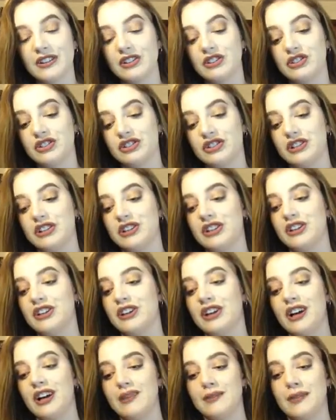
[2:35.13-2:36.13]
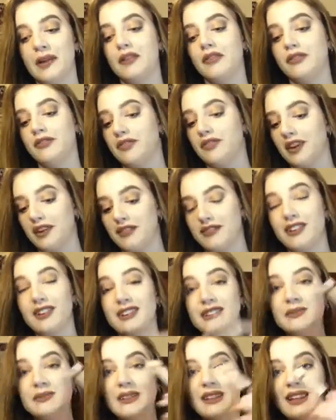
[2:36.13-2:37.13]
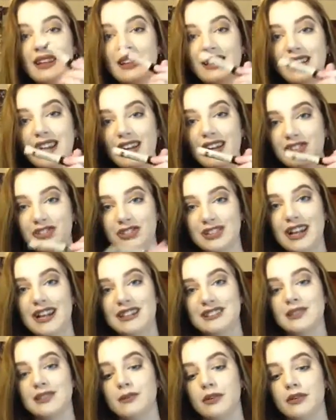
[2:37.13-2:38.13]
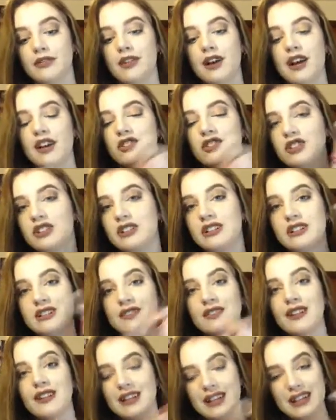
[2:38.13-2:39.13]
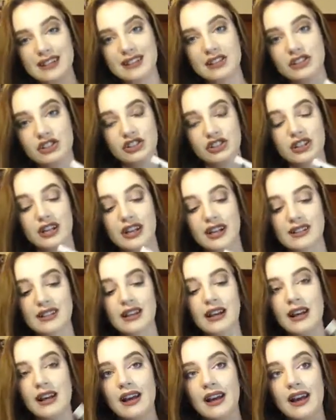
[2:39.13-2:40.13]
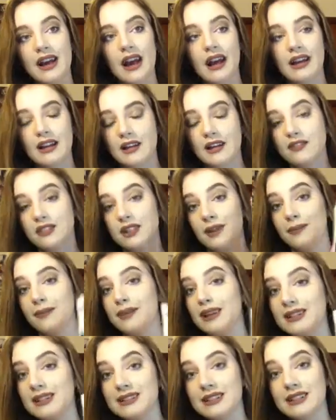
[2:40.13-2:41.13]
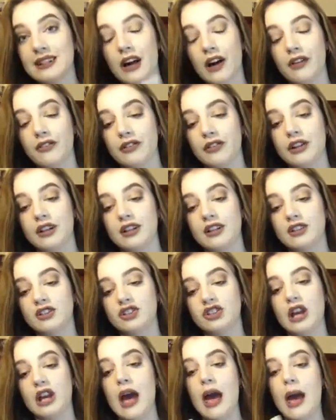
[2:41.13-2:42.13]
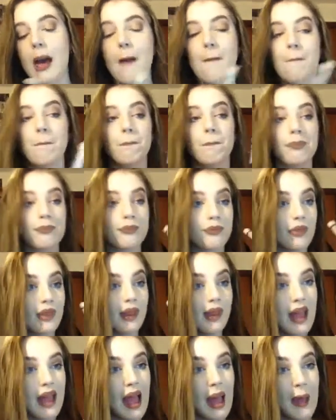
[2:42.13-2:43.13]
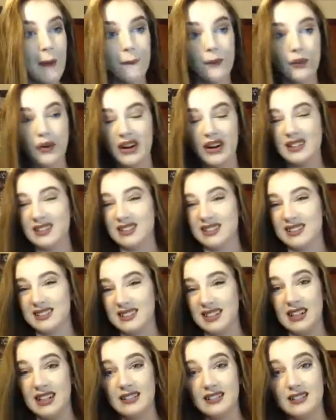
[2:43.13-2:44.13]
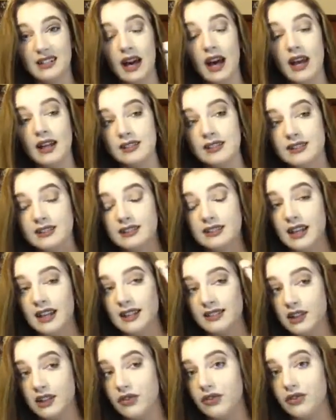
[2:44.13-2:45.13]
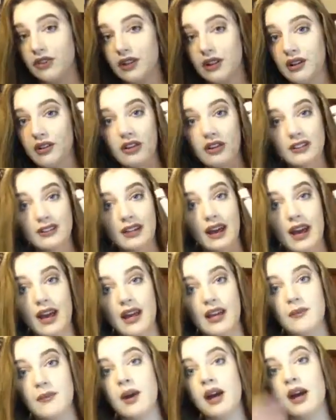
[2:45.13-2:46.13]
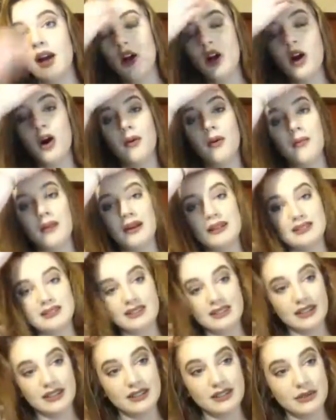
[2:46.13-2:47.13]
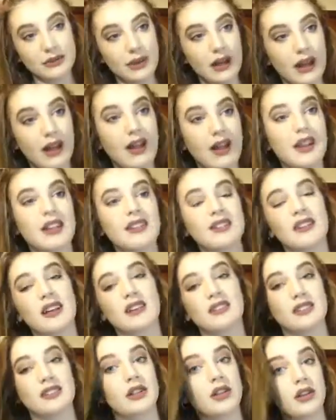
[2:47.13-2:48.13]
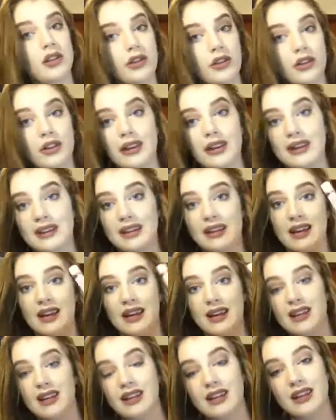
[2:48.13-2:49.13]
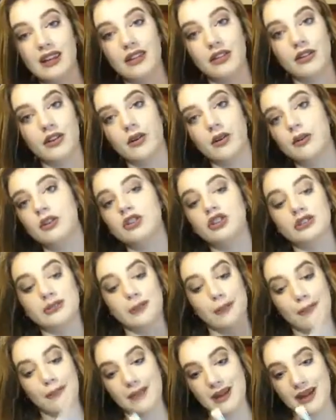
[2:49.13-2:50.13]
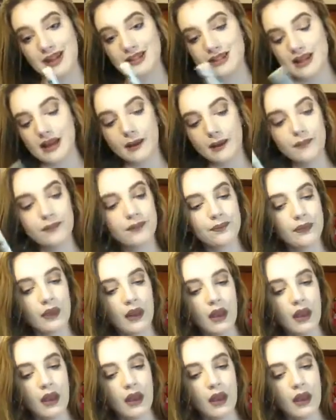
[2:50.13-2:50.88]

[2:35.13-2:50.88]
this year, my favourite has been the Collection Lasting Perfection in the lightest shade. It gives amazing coverage, it brightens and it stays a really long time on my skin as well, and it doesn't look cakey either, which is amazing.